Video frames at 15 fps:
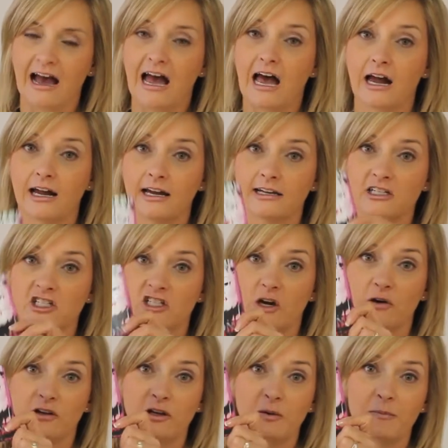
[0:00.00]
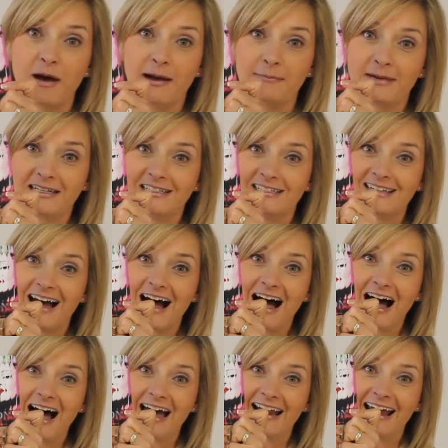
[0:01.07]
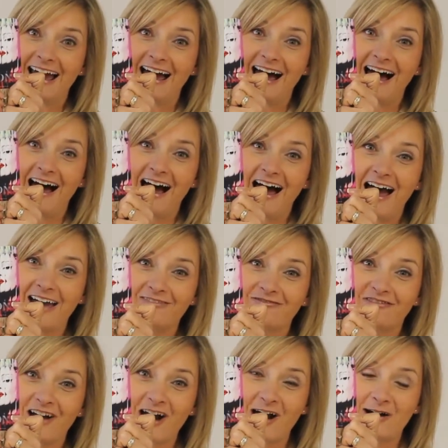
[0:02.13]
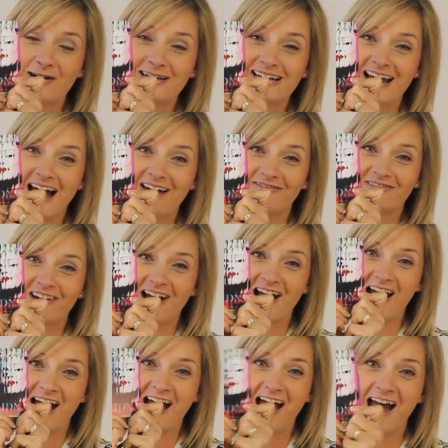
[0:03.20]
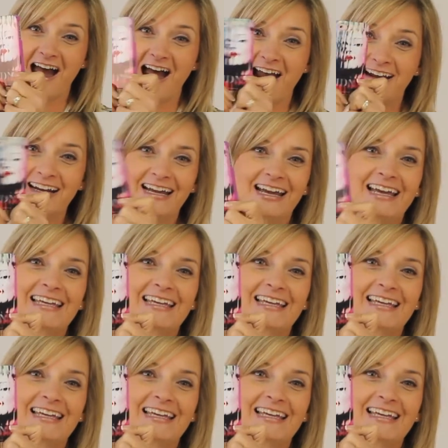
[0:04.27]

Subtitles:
I gotta show you my Madonna iPhone cover.